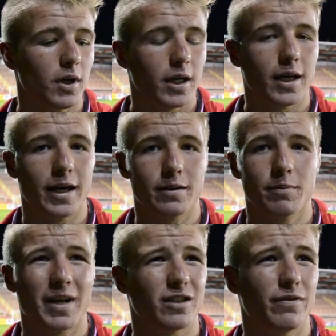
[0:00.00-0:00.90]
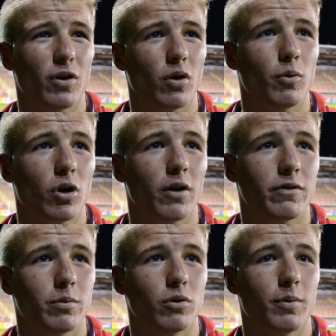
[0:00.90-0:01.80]
yeah, it makes you feel a lot more
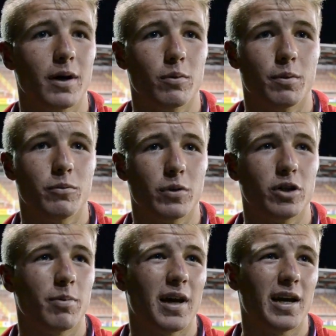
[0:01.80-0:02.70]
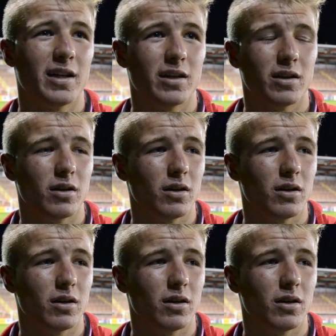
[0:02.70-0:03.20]
comfortable about when when you're playing, and uh,